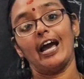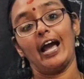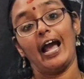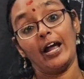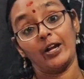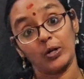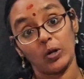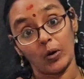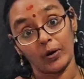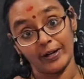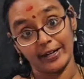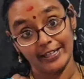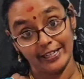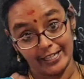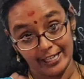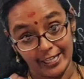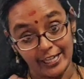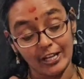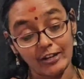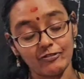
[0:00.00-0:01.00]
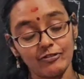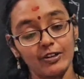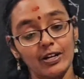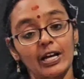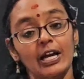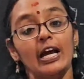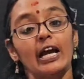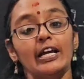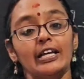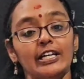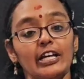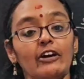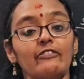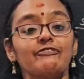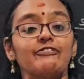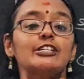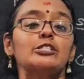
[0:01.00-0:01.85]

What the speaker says: and only if F